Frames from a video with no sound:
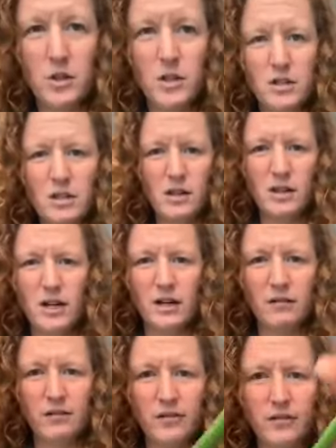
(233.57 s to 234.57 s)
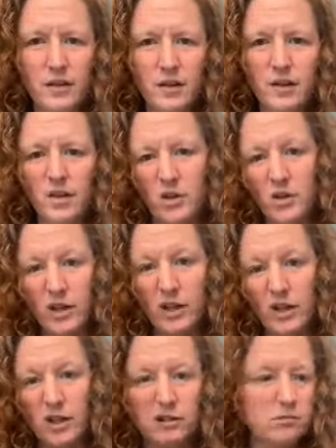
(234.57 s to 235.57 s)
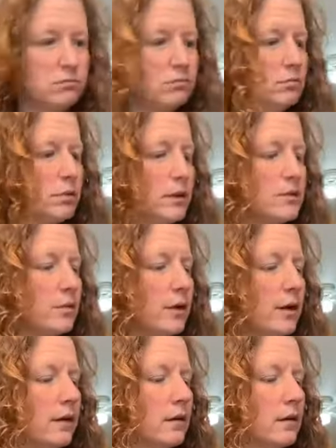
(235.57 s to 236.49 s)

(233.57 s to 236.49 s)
because they're kind of crinkly, but that's okay.